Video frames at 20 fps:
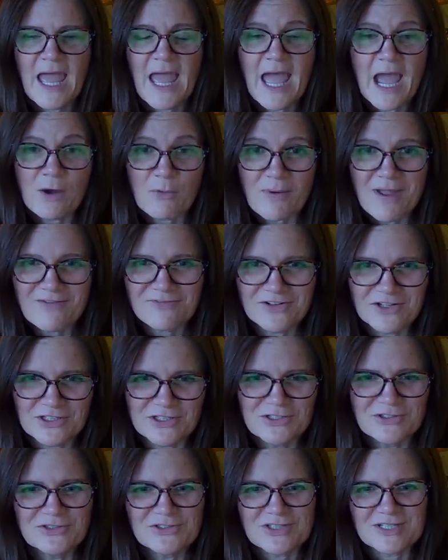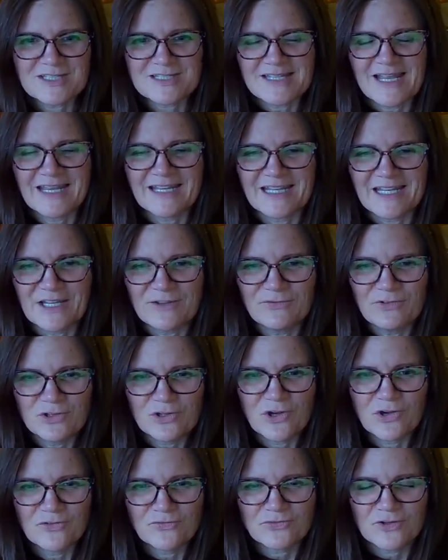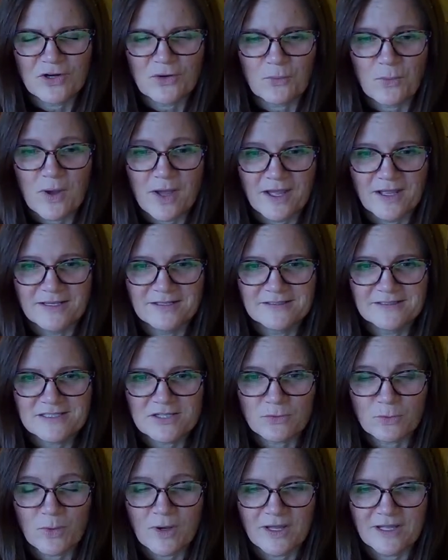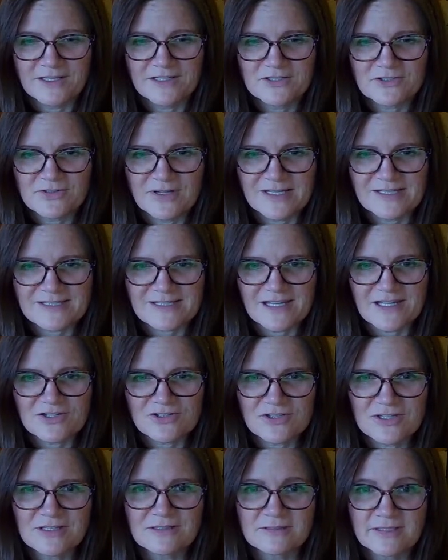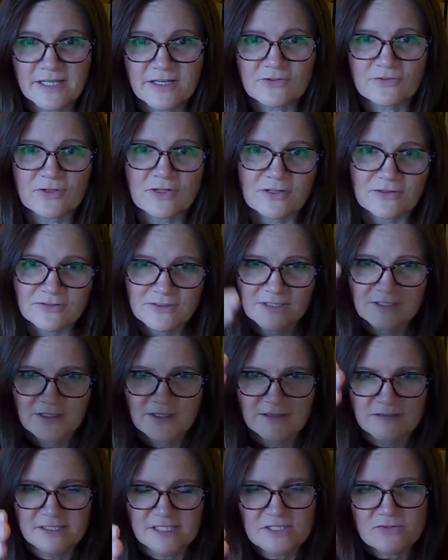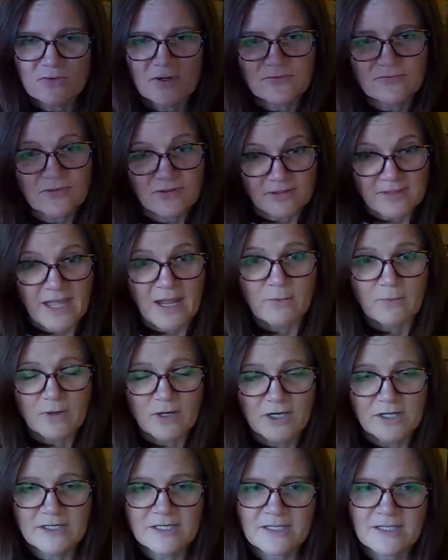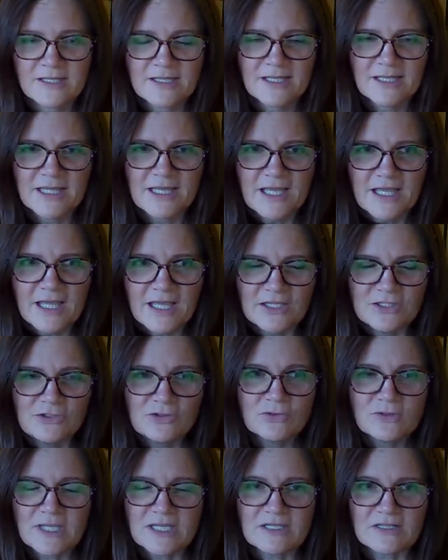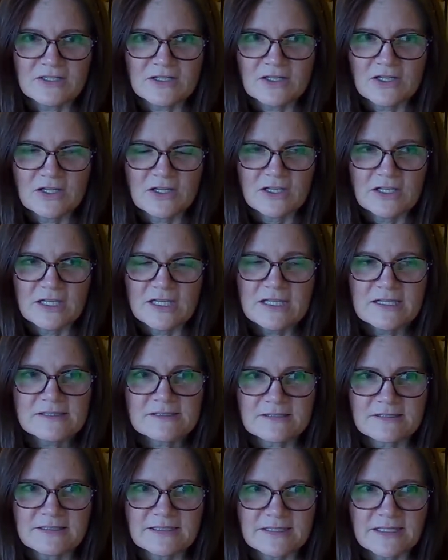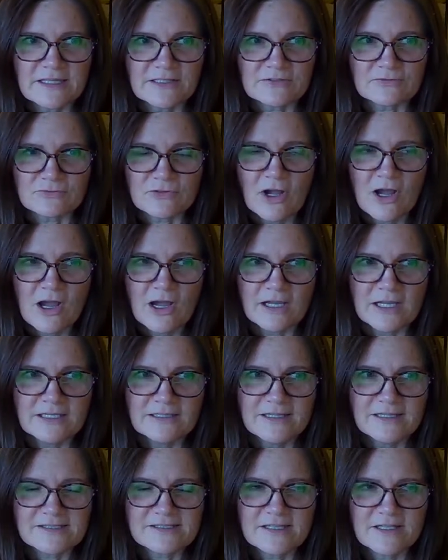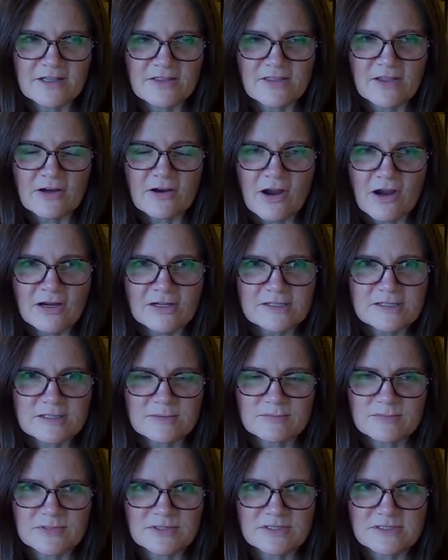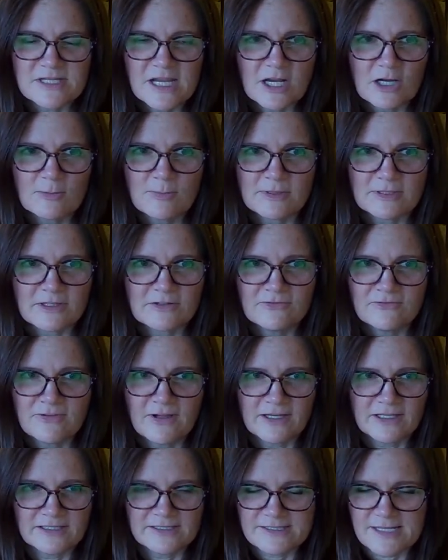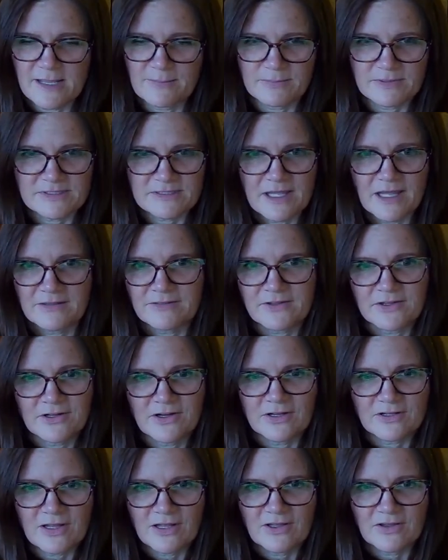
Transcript: However, you just said it. If you go for a one-to-one translation, literal, this word for that word, you can easily get it wrong. And yes, there are some terrible and fun examples out there.